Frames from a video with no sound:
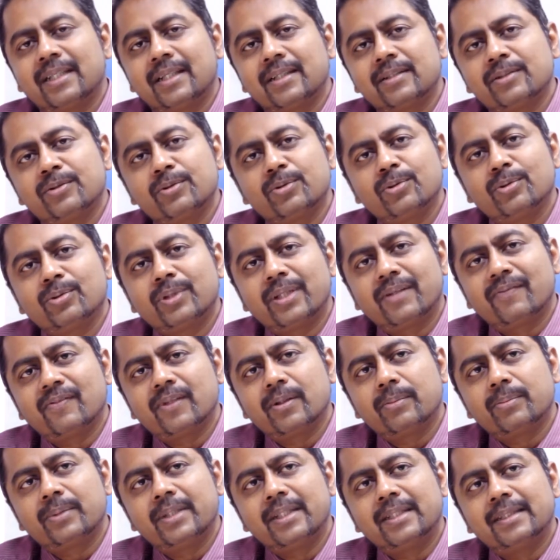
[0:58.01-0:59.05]
chance to
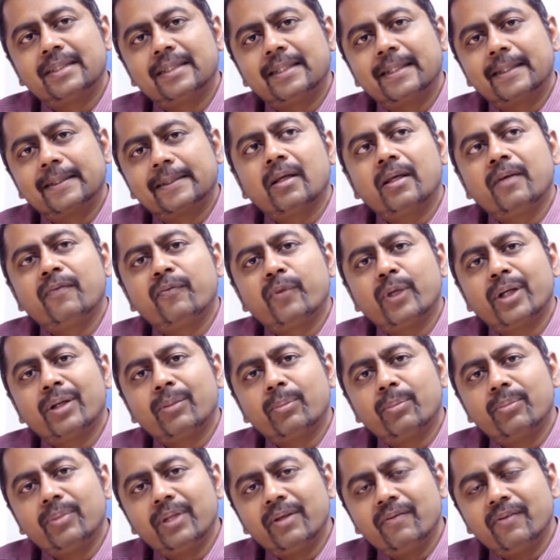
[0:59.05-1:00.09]
develop these things if you had
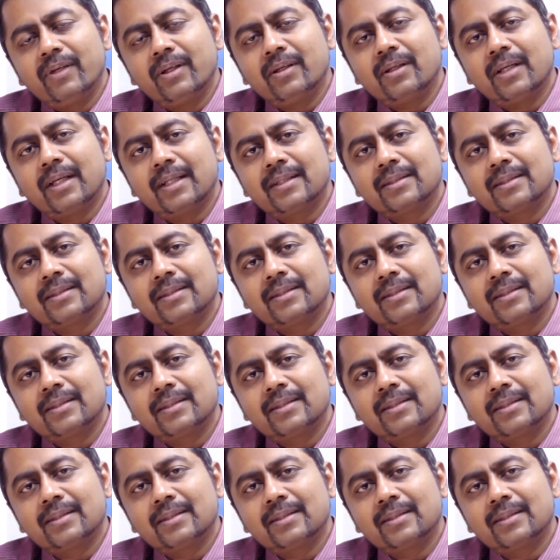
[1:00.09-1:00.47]
even